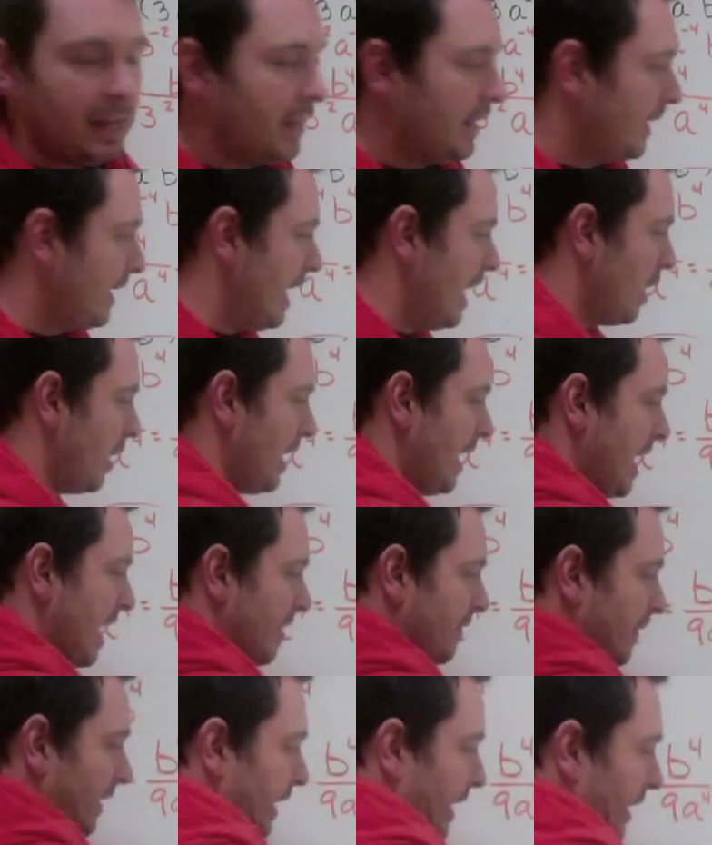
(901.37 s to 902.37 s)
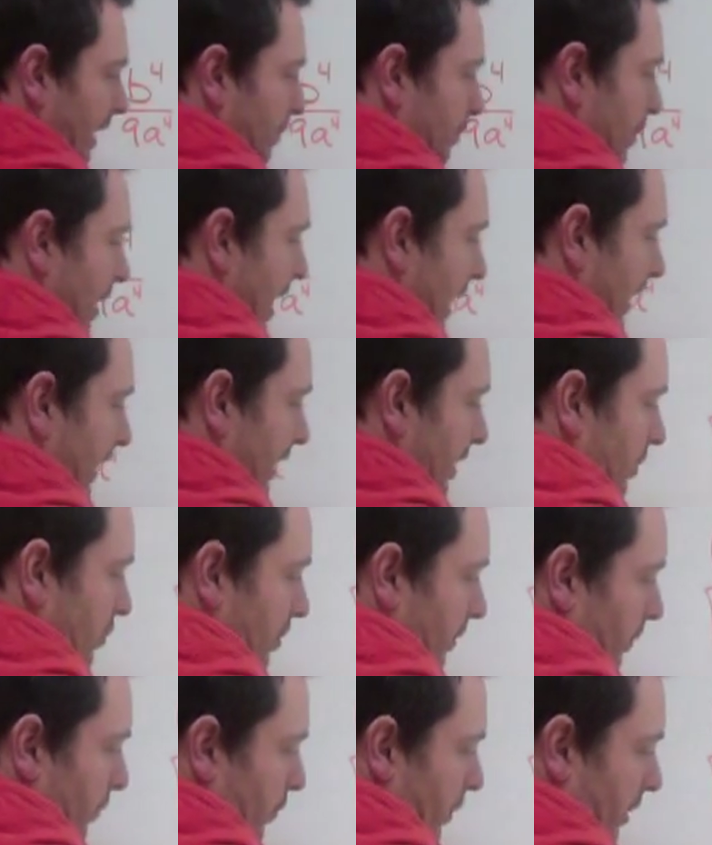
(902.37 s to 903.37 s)
Now I have a bracket here, so
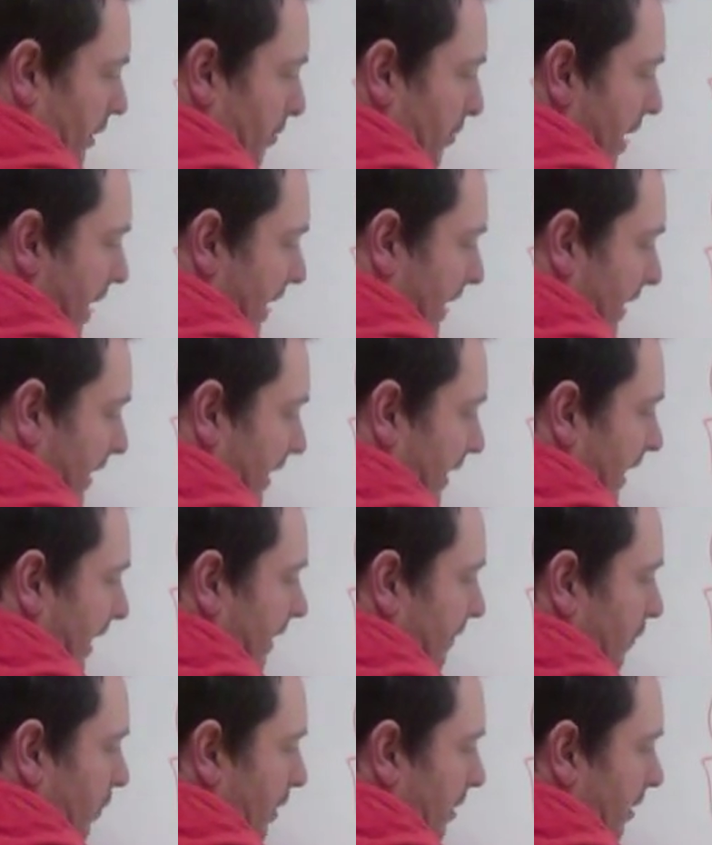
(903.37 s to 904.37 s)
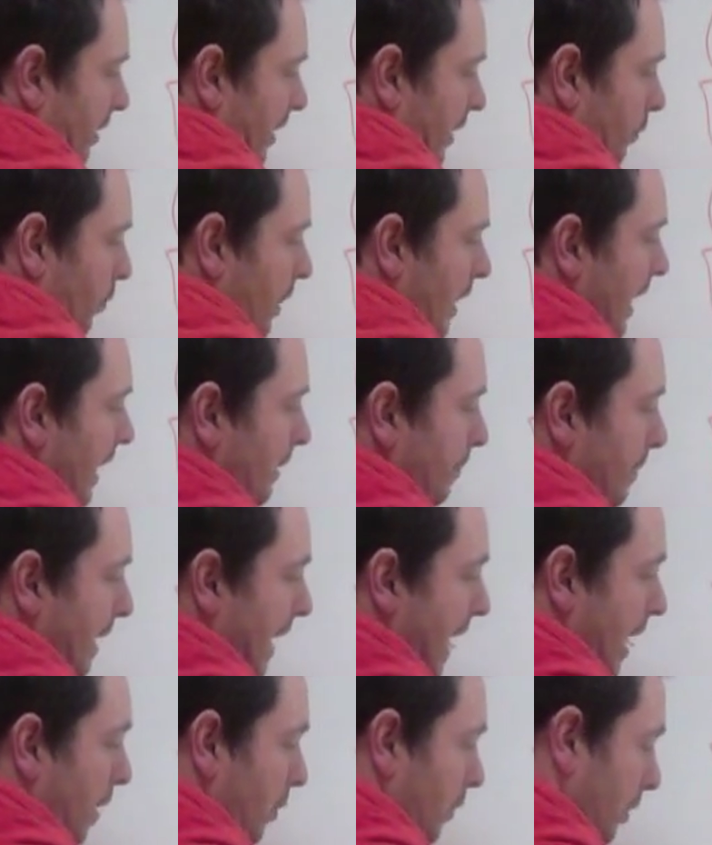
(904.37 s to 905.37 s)
I'm going to work in the bracket. Negative 1 and y,
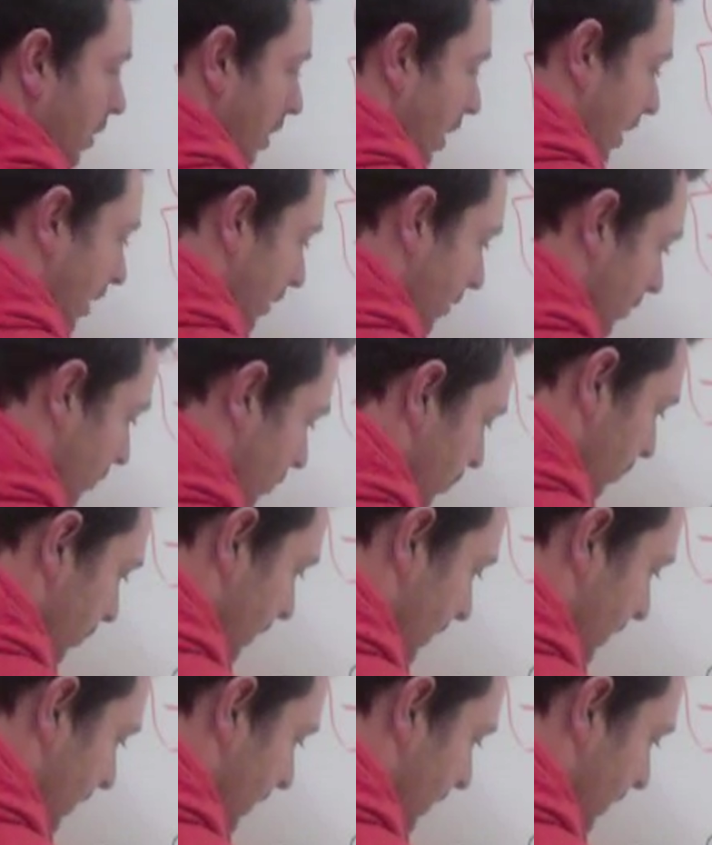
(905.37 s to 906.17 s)
power law, would